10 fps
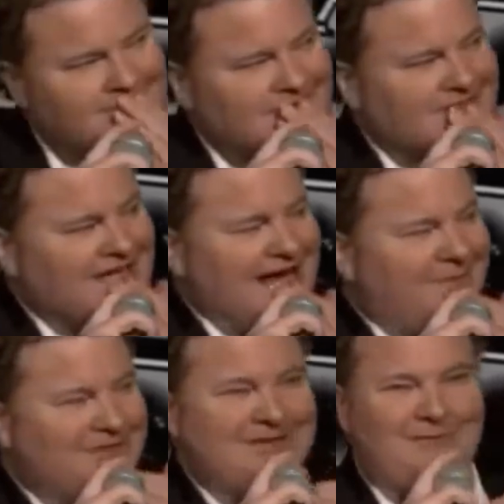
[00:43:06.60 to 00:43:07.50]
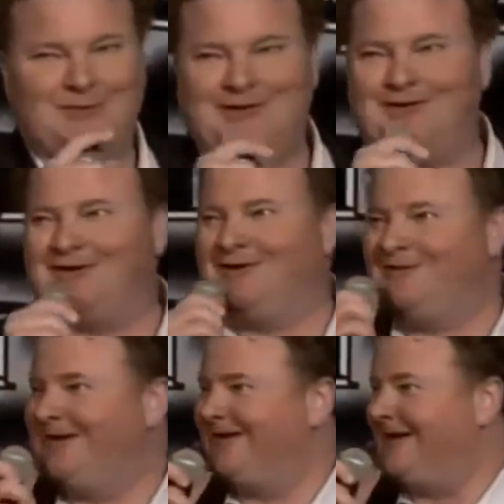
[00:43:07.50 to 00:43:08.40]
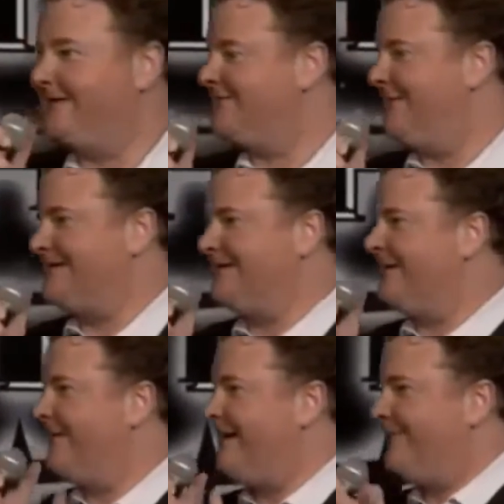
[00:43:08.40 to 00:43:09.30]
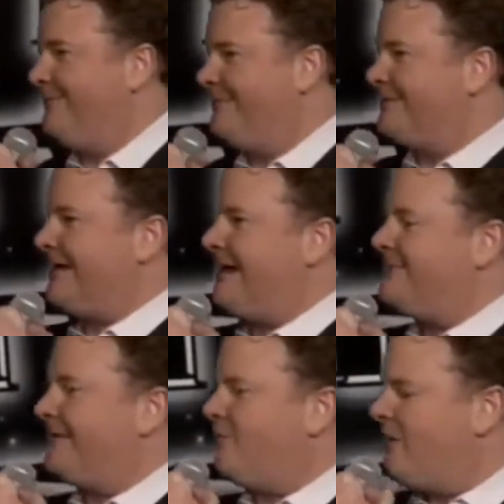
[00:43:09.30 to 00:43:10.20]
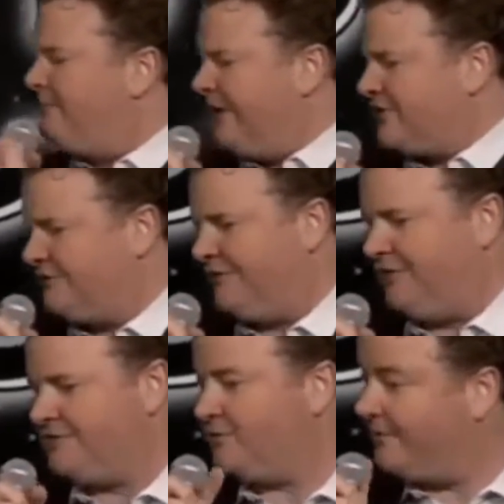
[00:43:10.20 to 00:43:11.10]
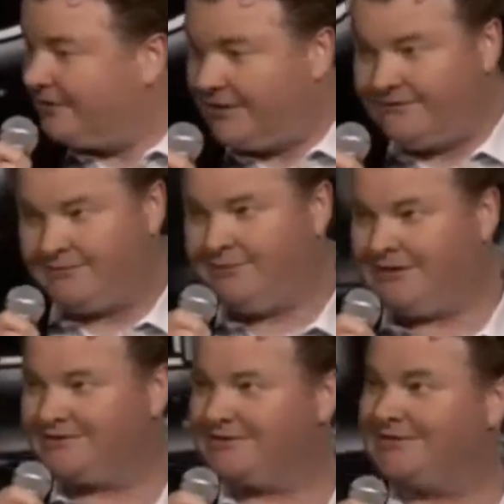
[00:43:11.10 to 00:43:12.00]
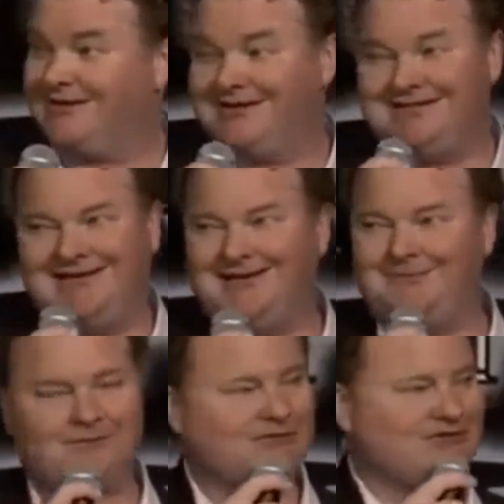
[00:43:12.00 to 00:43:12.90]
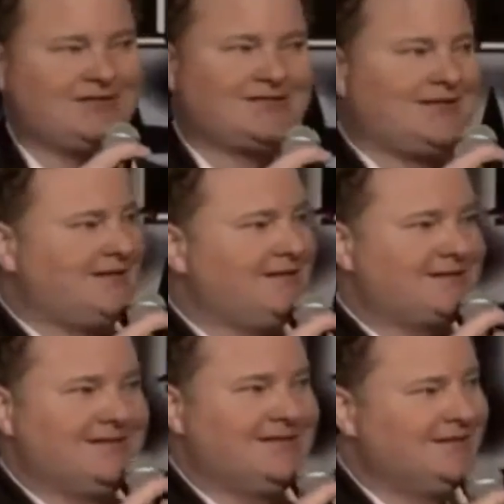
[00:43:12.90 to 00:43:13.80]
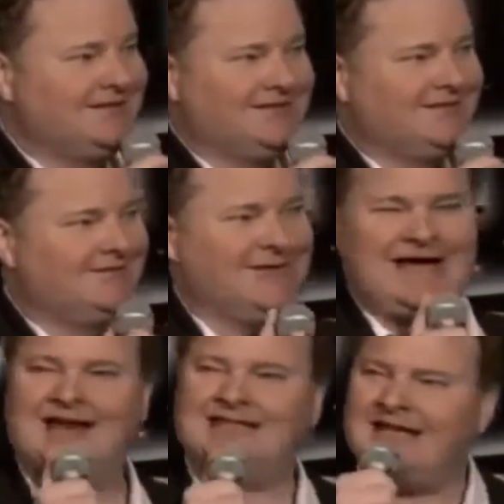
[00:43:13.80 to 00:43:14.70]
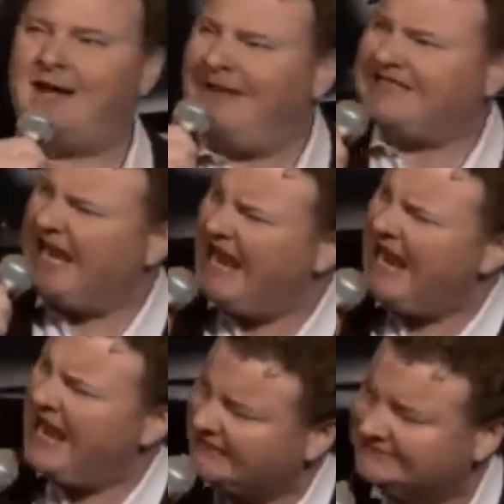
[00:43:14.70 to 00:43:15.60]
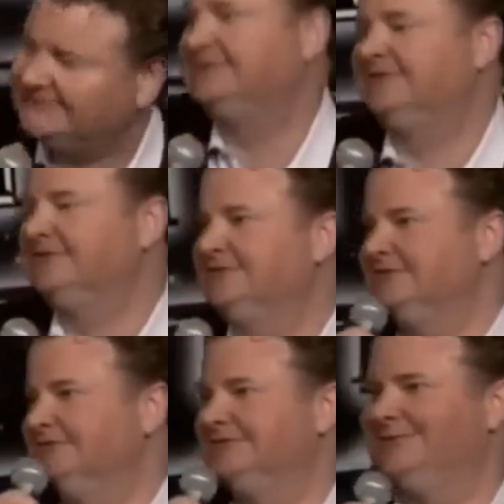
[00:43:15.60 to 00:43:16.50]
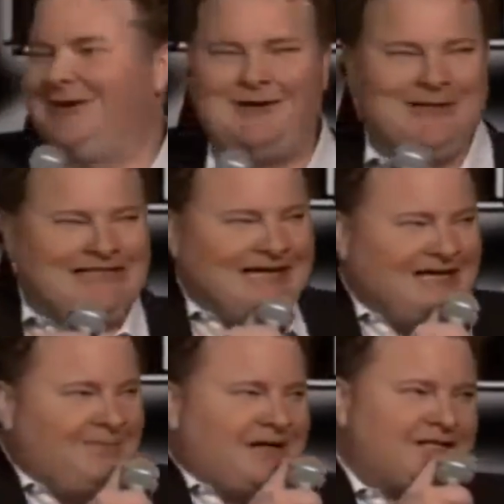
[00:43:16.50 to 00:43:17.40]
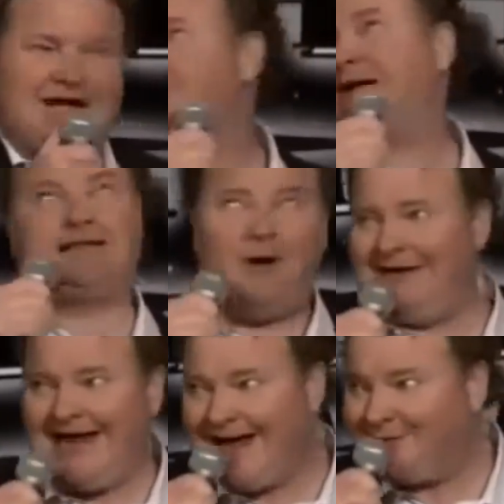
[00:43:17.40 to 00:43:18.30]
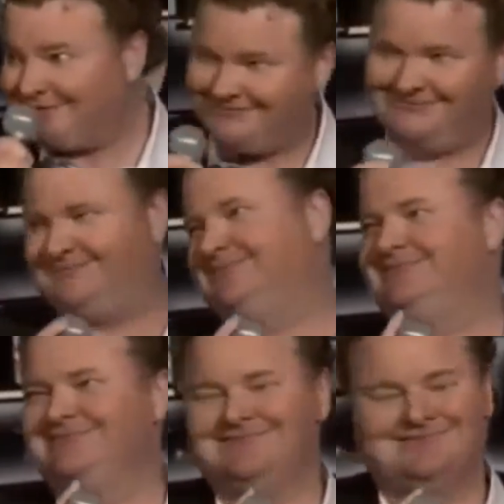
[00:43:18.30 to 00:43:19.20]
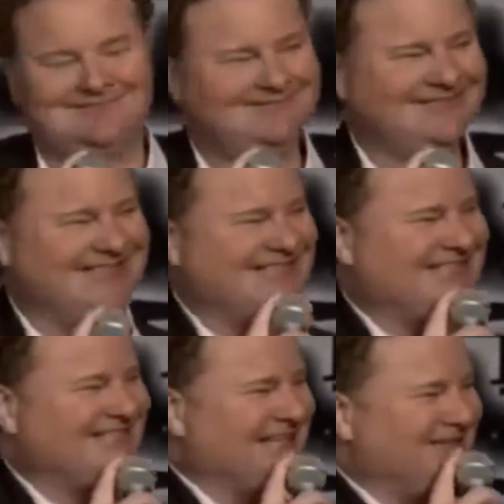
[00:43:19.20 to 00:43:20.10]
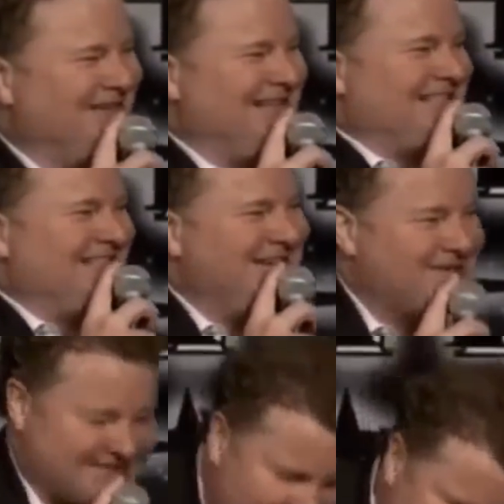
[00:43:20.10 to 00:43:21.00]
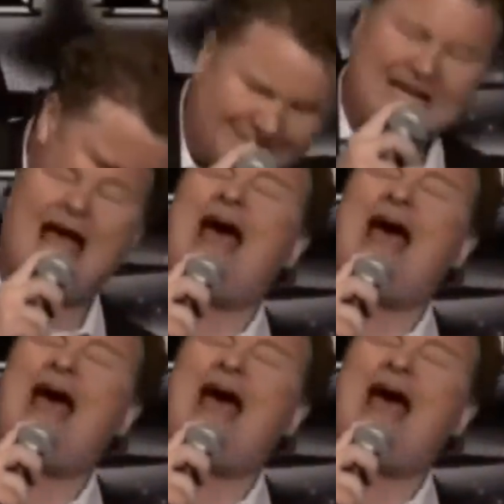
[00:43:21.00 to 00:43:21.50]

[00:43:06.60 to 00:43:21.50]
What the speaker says: There's cameras everywhere you go, man. That's the best thing that ever happened to women. There's cameras everywhere. Picture phones. Women love their pictures. Now they can take them every 6 seconds. We gotta take a picture! Why are we taking a picture? Because we're going out. 6 minutes later, it's time for the picture!